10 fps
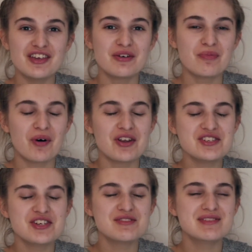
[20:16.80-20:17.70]
you want
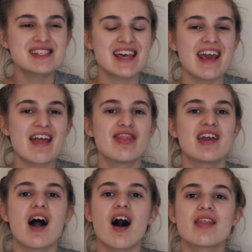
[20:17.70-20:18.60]
to see
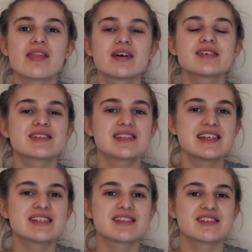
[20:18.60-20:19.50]
the other
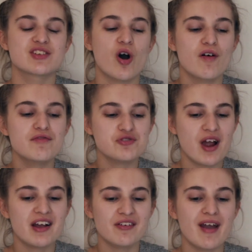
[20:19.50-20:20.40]
seasons of
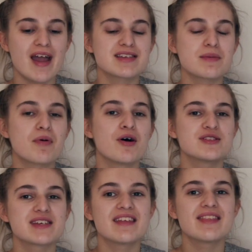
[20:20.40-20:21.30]
Drag Race
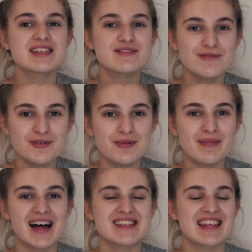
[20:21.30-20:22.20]
put in this
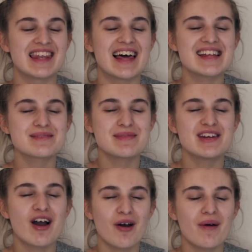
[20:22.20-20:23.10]
format, let me
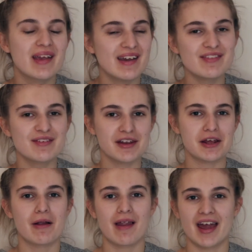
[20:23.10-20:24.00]
know. Give the
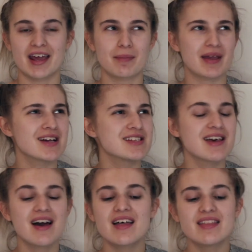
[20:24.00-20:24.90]
video a like, because
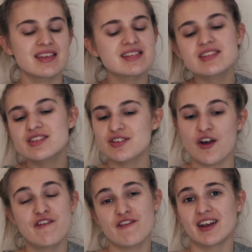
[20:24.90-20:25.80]
this is so
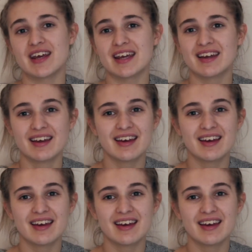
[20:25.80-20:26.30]
funny